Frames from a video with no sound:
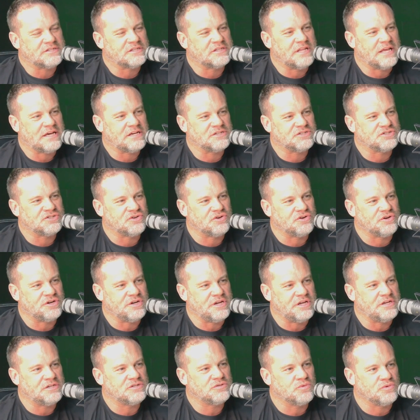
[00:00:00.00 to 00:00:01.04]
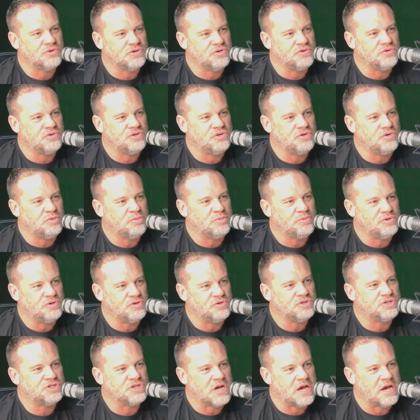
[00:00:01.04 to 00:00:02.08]
a certain niche where you
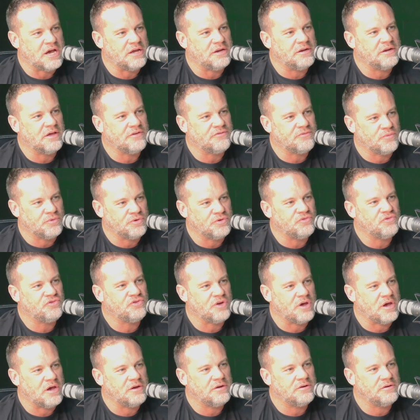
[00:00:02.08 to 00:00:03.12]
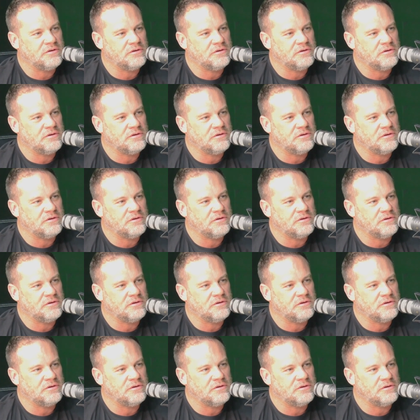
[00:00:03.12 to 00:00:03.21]
shine. That's where you shine.